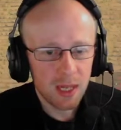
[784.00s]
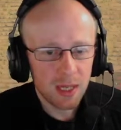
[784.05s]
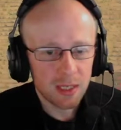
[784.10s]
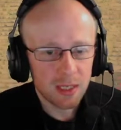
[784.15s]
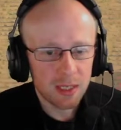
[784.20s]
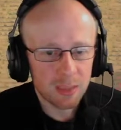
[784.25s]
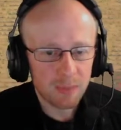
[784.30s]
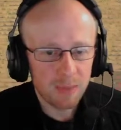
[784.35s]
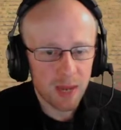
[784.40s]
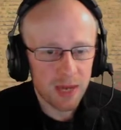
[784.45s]

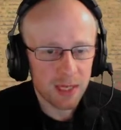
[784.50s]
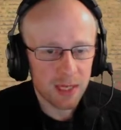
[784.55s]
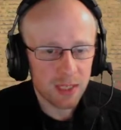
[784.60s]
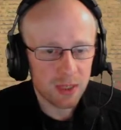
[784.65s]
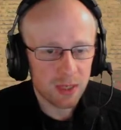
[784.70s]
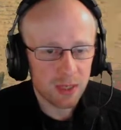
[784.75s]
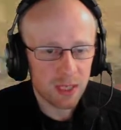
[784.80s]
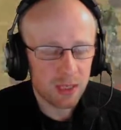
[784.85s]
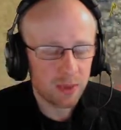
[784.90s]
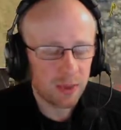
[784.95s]
Spanish
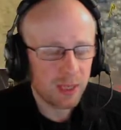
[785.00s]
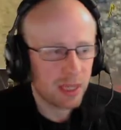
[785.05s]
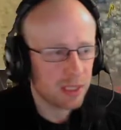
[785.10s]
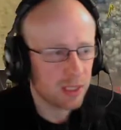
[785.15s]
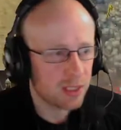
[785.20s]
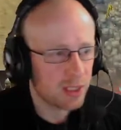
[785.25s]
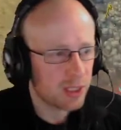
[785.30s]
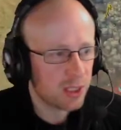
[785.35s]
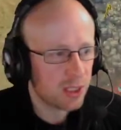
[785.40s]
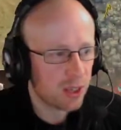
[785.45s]
tried to
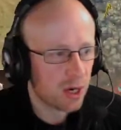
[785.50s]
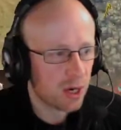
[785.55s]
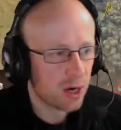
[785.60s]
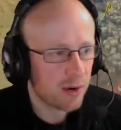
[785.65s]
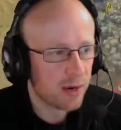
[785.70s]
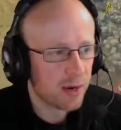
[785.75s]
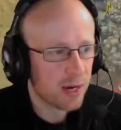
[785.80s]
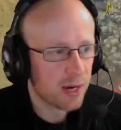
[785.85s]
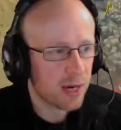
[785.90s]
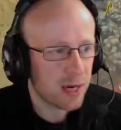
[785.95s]
engage the
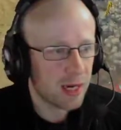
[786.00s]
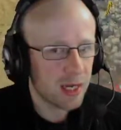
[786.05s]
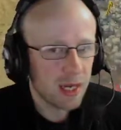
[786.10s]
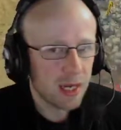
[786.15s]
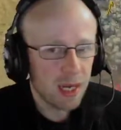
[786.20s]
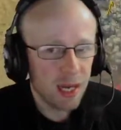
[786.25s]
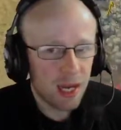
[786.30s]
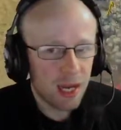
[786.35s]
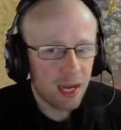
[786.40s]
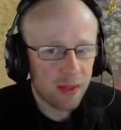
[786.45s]
Charii,
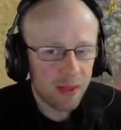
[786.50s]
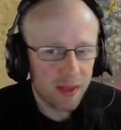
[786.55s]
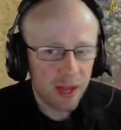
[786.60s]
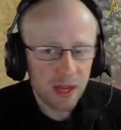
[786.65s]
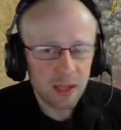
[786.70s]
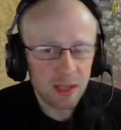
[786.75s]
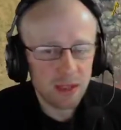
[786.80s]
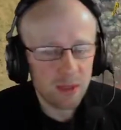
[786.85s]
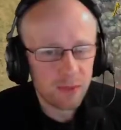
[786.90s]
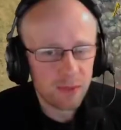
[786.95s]
and
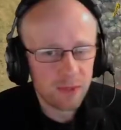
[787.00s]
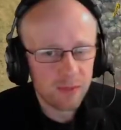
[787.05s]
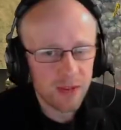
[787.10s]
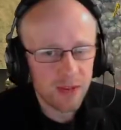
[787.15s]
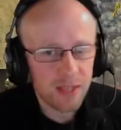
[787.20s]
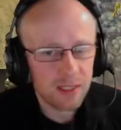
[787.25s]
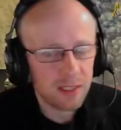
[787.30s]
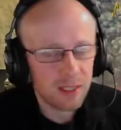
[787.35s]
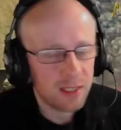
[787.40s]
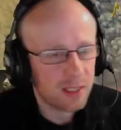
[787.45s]
they do
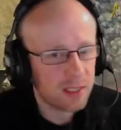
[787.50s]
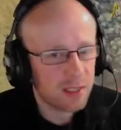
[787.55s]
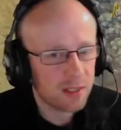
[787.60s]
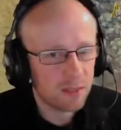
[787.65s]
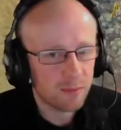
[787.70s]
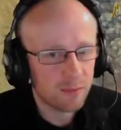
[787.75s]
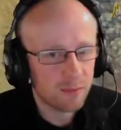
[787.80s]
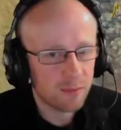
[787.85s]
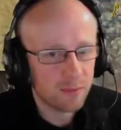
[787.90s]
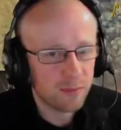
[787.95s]
advantage
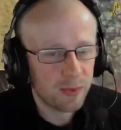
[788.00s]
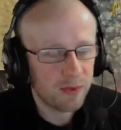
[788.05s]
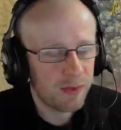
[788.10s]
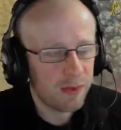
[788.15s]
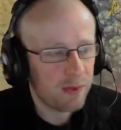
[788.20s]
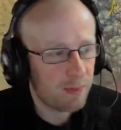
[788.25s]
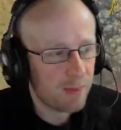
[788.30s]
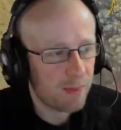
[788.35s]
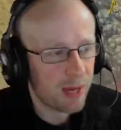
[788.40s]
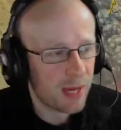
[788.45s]
them with
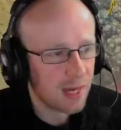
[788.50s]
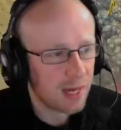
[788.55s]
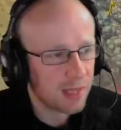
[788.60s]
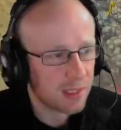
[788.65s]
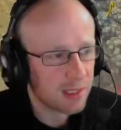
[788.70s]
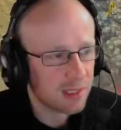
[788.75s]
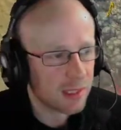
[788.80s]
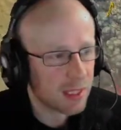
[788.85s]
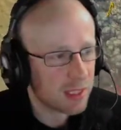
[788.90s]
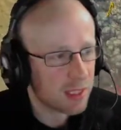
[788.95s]

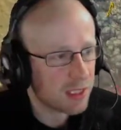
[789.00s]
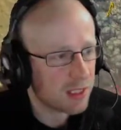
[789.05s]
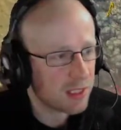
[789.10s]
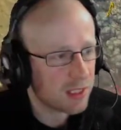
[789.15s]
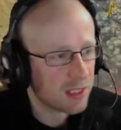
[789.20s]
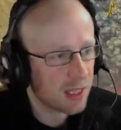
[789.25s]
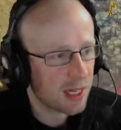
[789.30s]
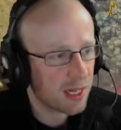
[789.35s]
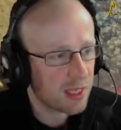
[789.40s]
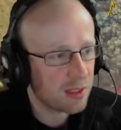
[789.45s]
impact and actually the
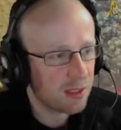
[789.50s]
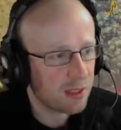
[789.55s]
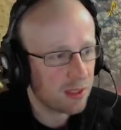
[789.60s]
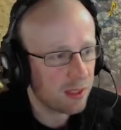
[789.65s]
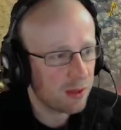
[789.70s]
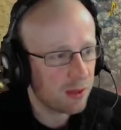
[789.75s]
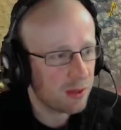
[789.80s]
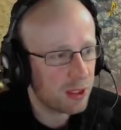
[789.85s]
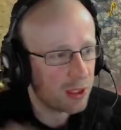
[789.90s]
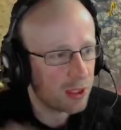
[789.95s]
size of the
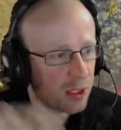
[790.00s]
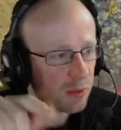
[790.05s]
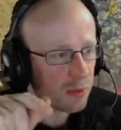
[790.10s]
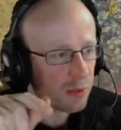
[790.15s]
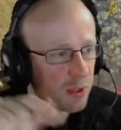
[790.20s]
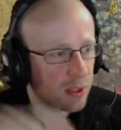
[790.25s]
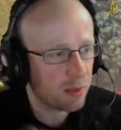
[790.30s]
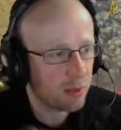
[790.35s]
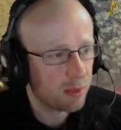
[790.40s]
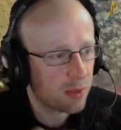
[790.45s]
units. You'd
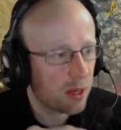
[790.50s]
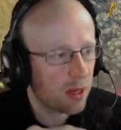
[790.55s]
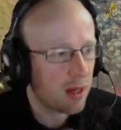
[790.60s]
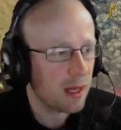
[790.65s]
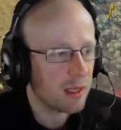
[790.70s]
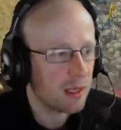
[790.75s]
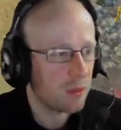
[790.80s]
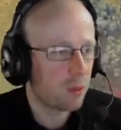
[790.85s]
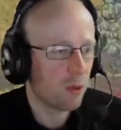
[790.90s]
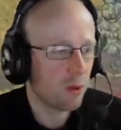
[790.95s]
be
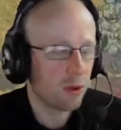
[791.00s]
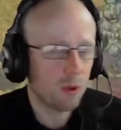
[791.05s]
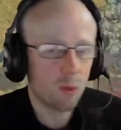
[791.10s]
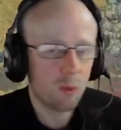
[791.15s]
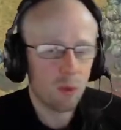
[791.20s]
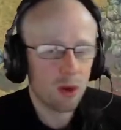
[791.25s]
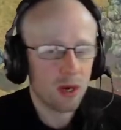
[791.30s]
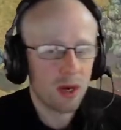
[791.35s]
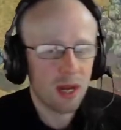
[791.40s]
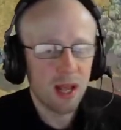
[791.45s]
surprised
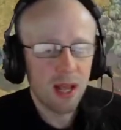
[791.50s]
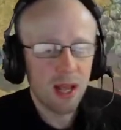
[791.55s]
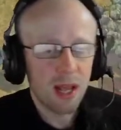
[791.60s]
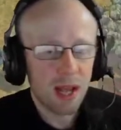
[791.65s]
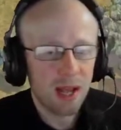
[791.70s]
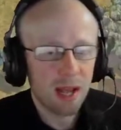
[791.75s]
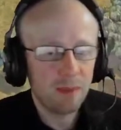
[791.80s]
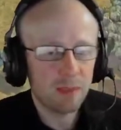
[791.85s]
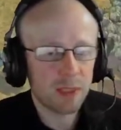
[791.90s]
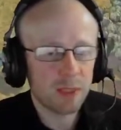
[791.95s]
one-on-one.
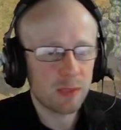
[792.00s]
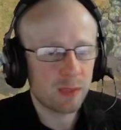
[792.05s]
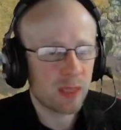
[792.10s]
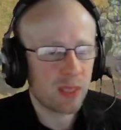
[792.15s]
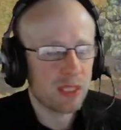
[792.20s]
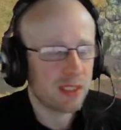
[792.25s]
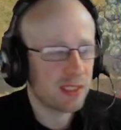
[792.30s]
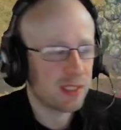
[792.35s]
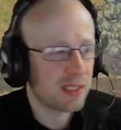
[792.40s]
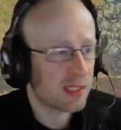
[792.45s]
I'd be
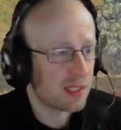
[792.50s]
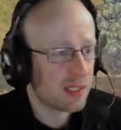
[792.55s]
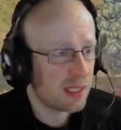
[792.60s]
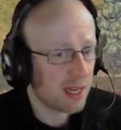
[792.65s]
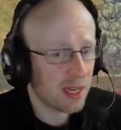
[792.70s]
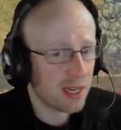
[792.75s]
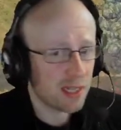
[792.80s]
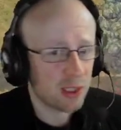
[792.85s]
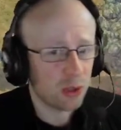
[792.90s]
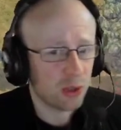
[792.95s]
surprised in this
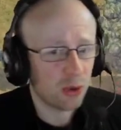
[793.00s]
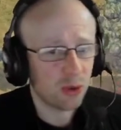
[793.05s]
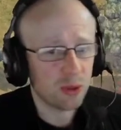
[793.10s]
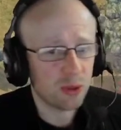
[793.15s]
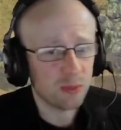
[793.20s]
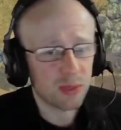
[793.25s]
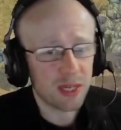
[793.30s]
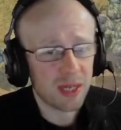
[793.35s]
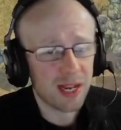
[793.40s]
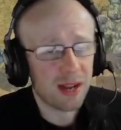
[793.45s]
entire
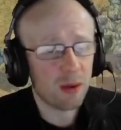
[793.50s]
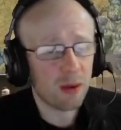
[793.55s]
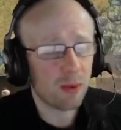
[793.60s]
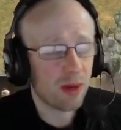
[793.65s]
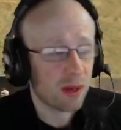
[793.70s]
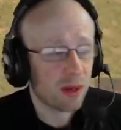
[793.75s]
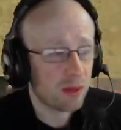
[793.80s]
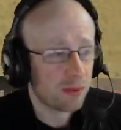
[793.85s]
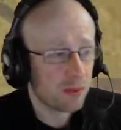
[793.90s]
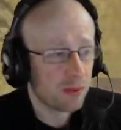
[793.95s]
tournament how
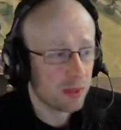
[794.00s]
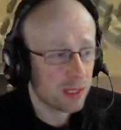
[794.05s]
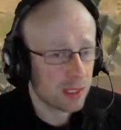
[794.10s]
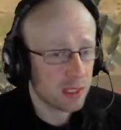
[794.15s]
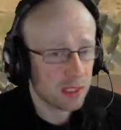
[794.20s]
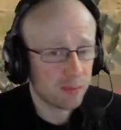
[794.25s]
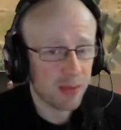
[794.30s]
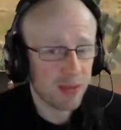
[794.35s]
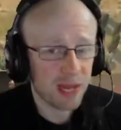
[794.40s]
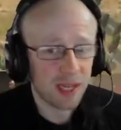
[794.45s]
well
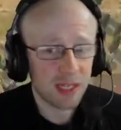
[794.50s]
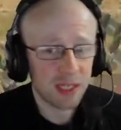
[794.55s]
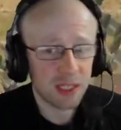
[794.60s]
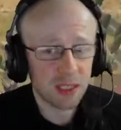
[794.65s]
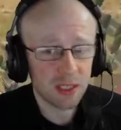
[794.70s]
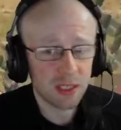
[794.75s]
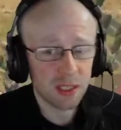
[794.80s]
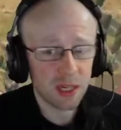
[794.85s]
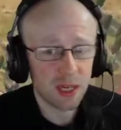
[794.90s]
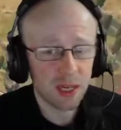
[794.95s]

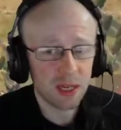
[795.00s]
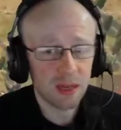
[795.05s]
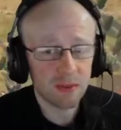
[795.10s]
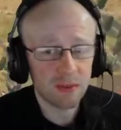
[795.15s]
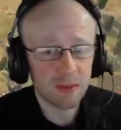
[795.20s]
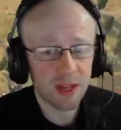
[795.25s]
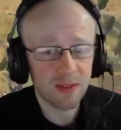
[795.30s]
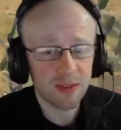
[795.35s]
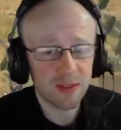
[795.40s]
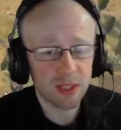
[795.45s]
Spanish
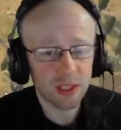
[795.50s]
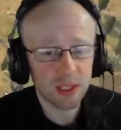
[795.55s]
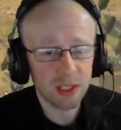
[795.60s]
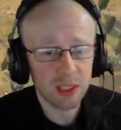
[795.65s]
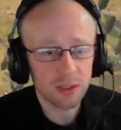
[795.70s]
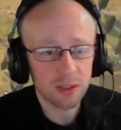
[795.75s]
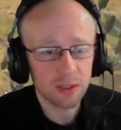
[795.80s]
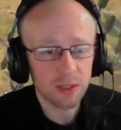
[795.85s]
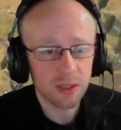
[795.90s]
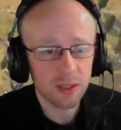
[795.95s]
have actually
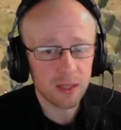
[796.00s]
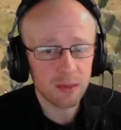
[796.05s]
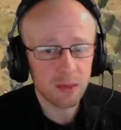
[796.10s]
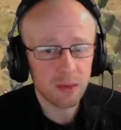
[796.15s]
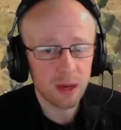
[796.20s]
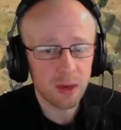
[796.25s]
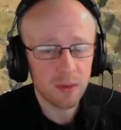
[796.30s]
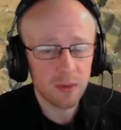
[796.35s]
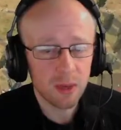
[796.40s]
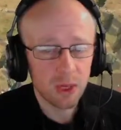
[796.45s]
done. And there we
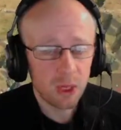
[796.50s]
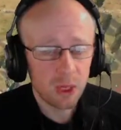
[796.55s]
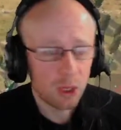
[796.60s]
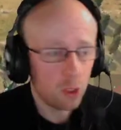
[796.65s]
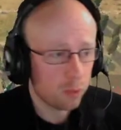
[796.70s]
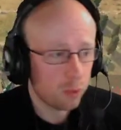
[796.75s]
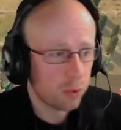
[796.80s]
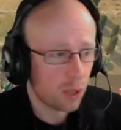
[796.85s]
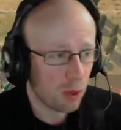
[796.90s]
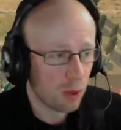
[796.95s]
go. A
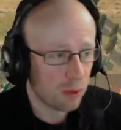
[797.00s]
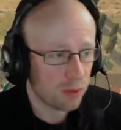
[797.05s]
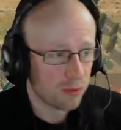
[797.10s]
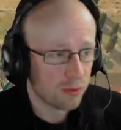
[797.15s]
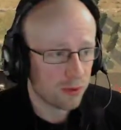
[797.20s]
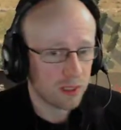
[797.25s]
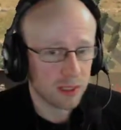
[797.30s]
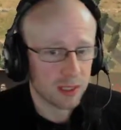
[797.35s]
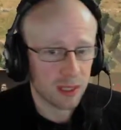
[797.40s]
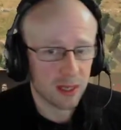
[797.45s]
couple of holes
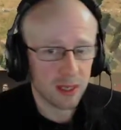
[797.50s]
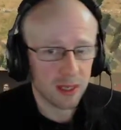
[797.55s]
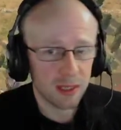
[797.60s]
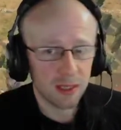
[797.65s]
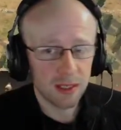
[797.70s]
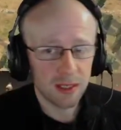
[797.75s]
for his line.